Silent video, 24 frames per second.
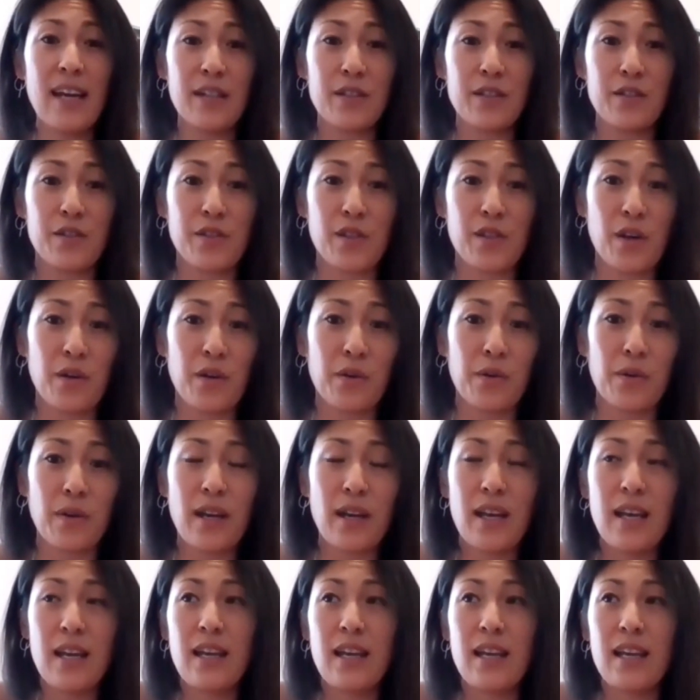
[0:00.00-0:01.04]
And so
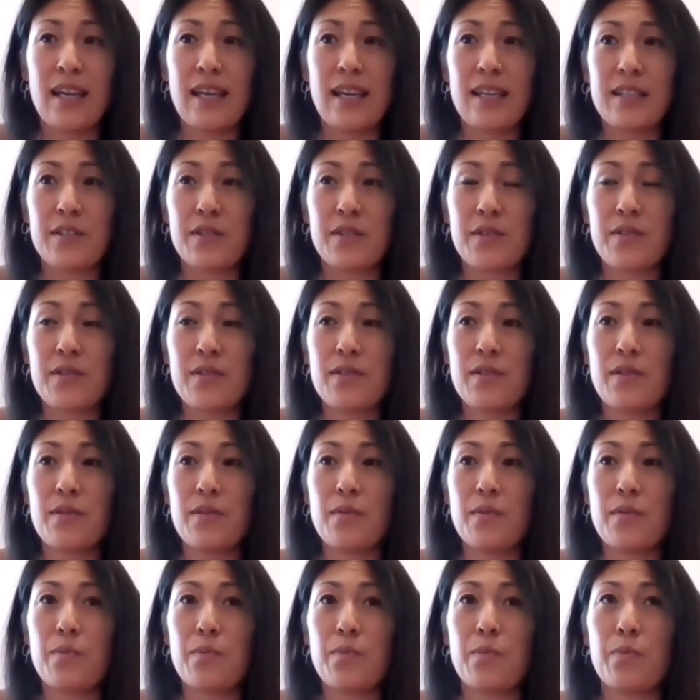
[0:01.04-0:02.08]
it's
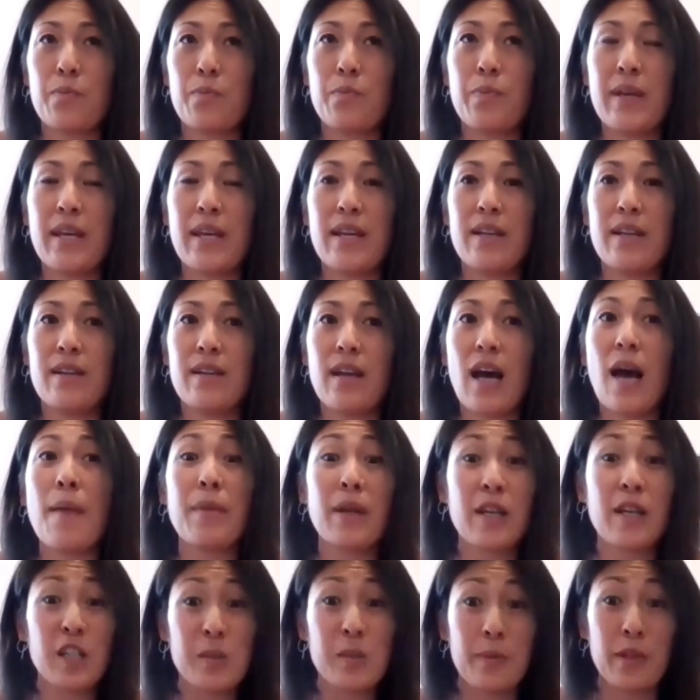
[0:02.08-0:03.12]
been
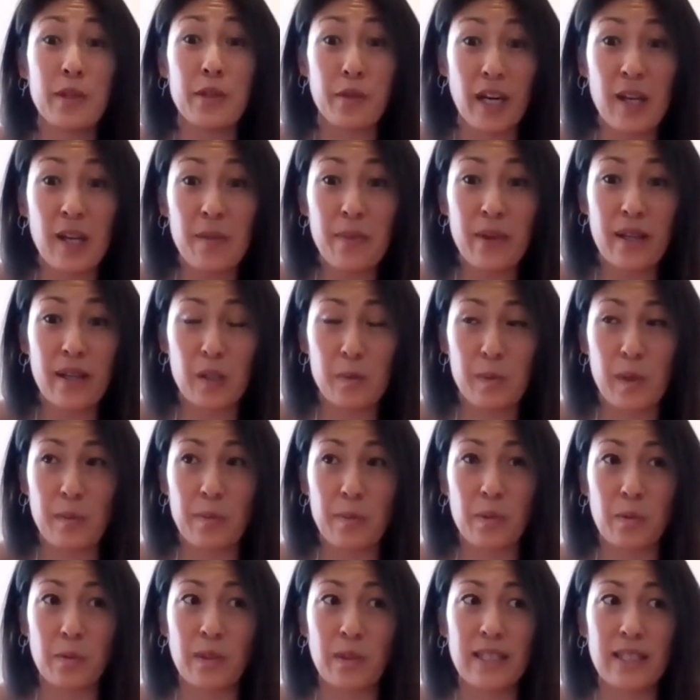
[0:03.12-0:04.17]
great because
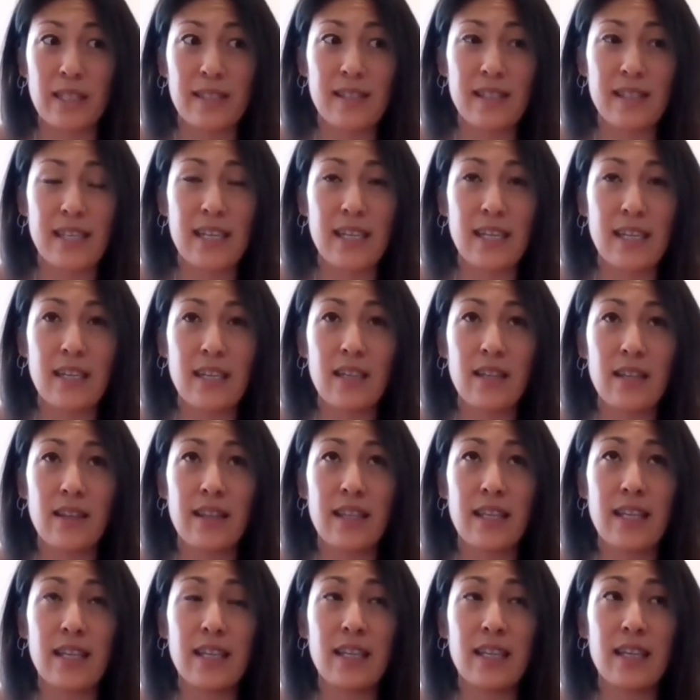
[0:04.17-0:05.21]
people really see
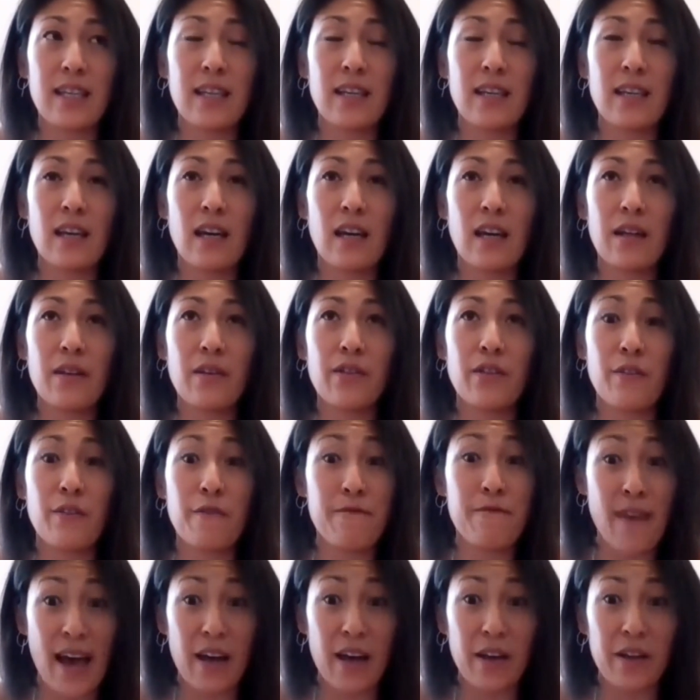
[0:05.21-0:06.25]
the
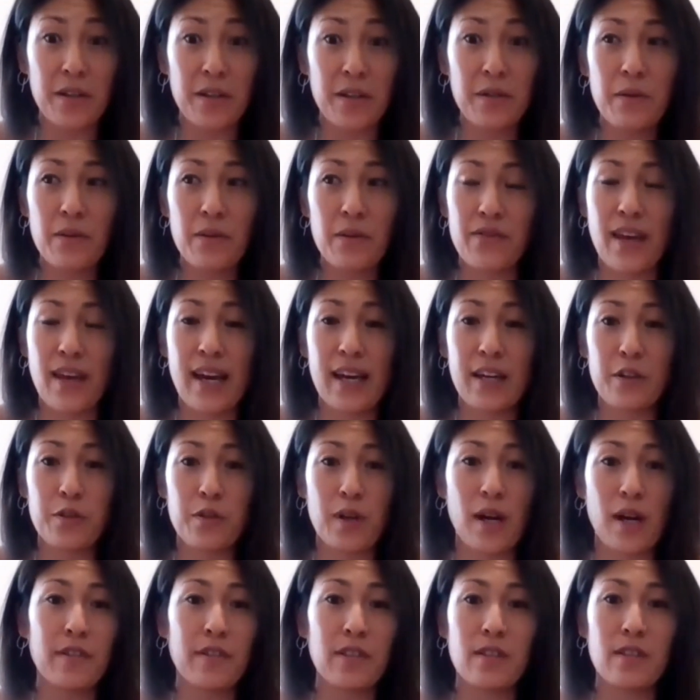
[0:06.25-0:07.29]
value that
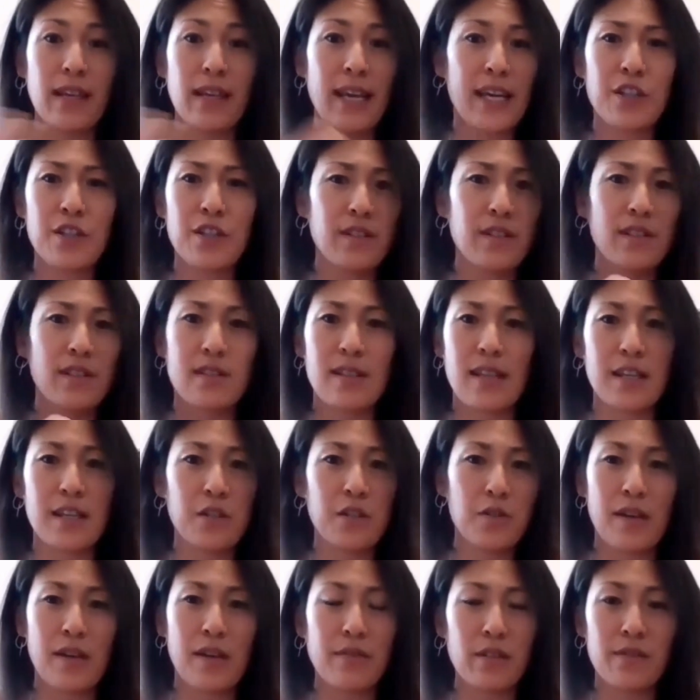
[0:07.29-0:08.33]
travel agents /
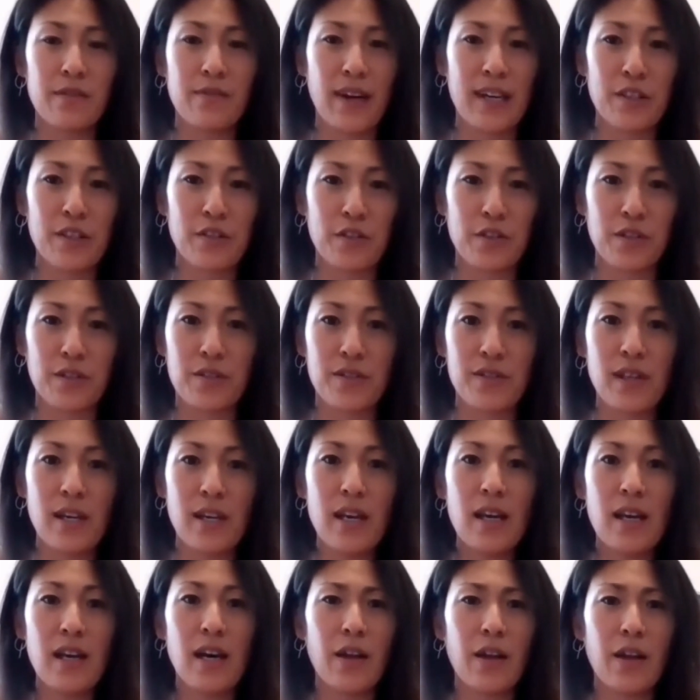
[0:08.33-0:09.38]
travel advisors,
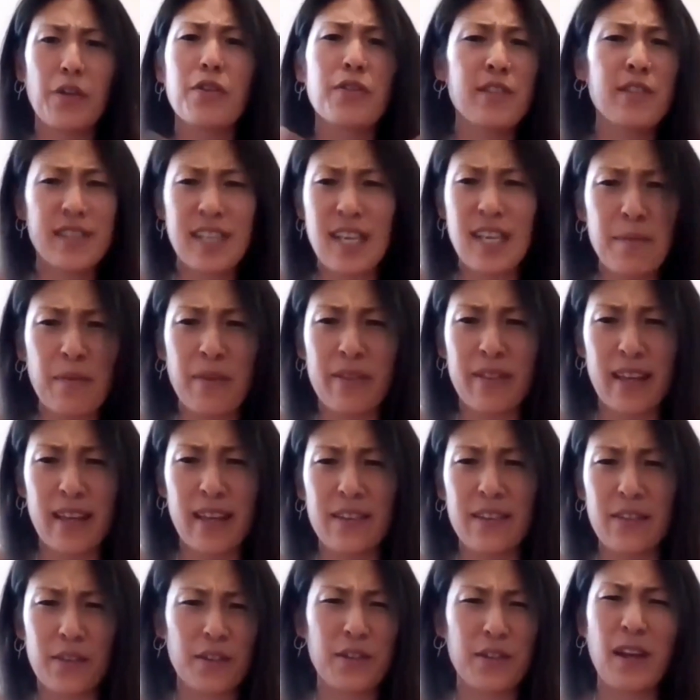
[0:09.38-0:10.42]
they're the same
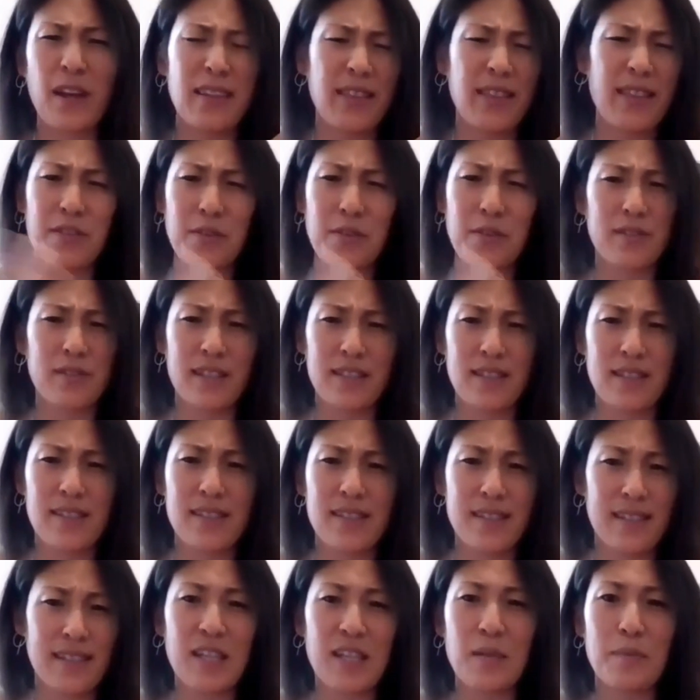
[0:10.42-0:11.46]
thing. I think there's like this
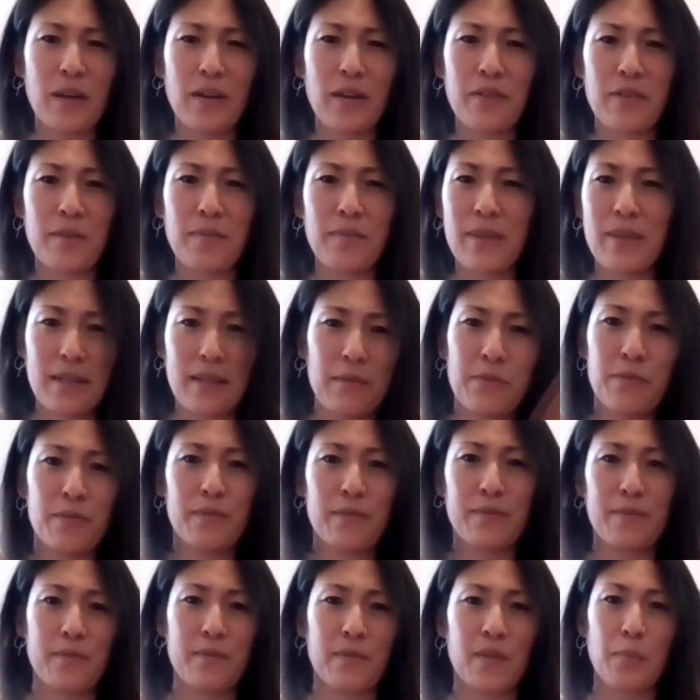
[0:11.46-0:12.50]
stigma from like
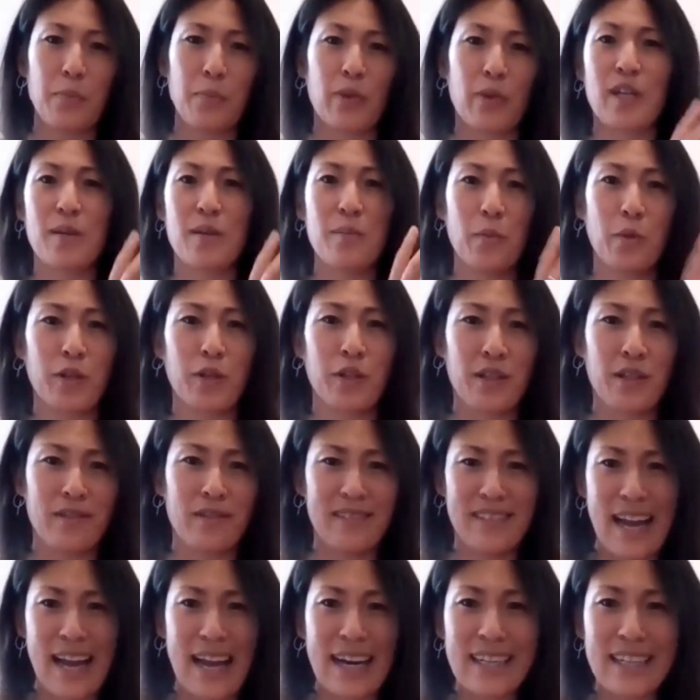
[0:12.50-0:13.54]
the brick and mortar
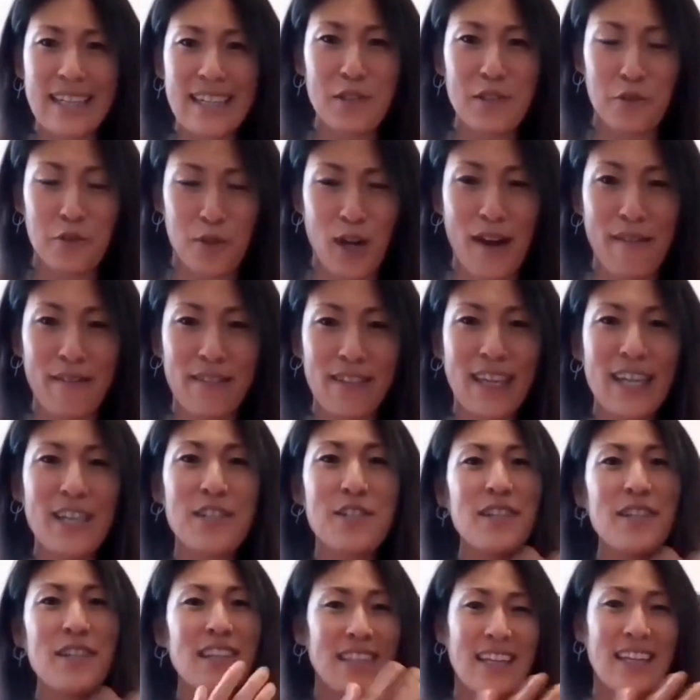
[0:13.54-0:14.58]
90s travel
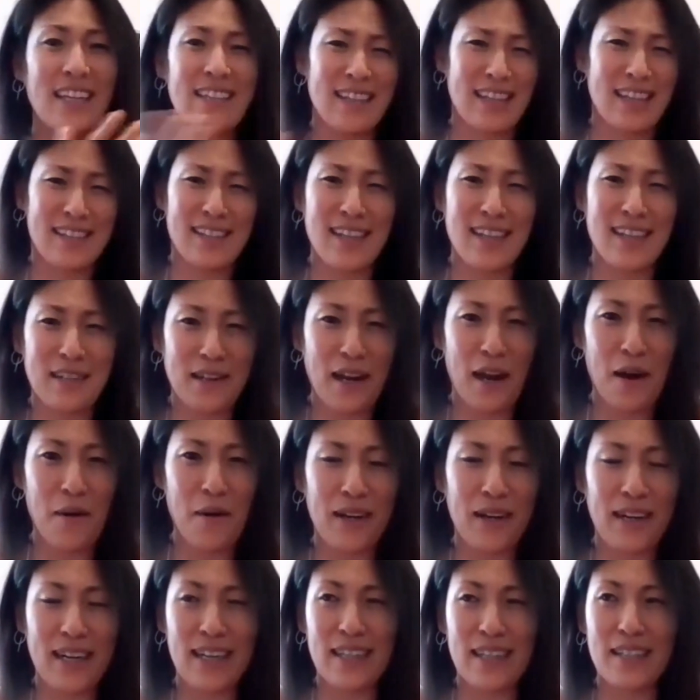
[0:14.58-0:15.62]
agent, and like that's like not what
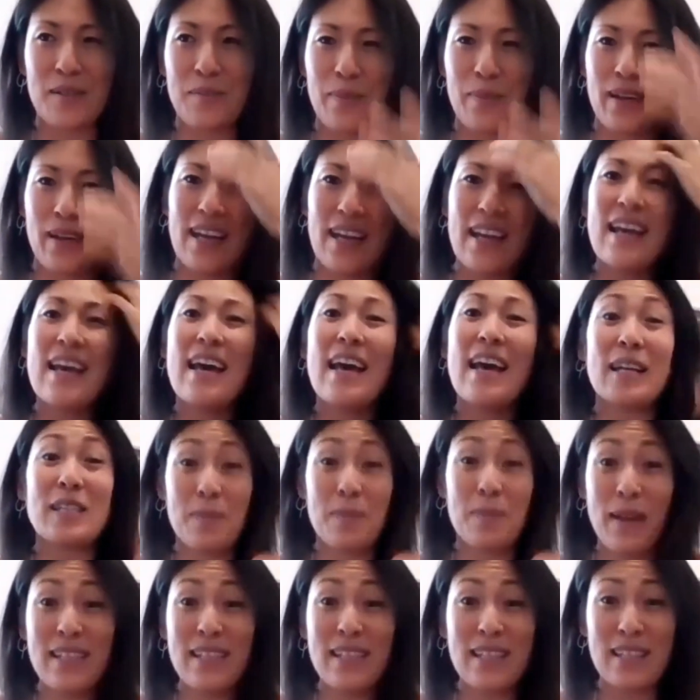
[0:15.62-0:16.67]
it is, but it's
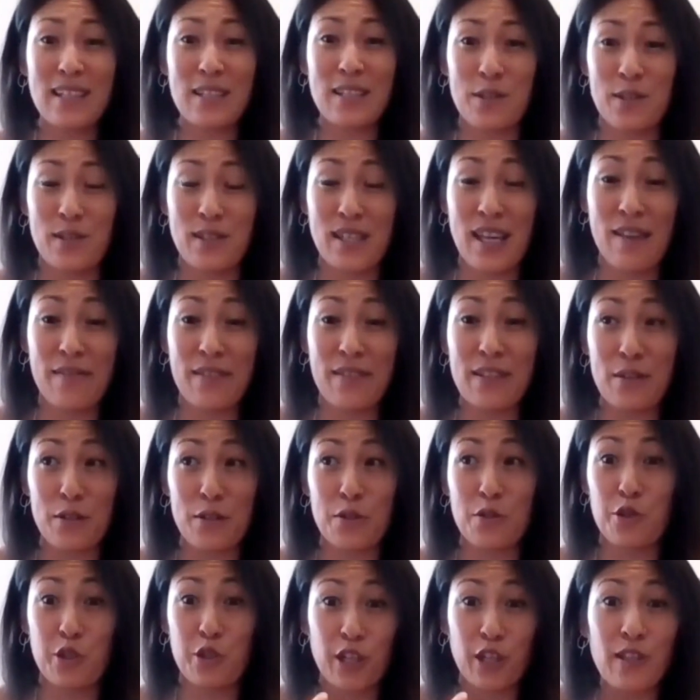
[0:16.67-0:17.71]
basically just having this
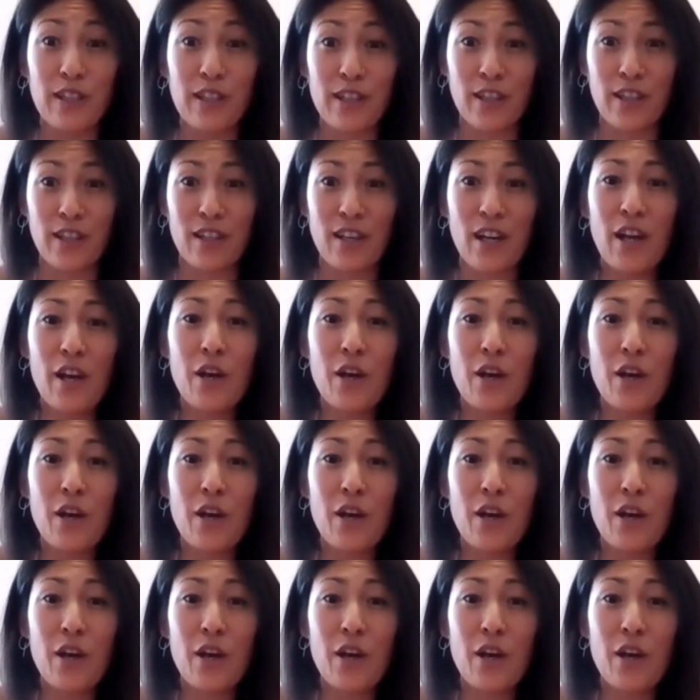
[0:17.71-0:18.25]
cheerleader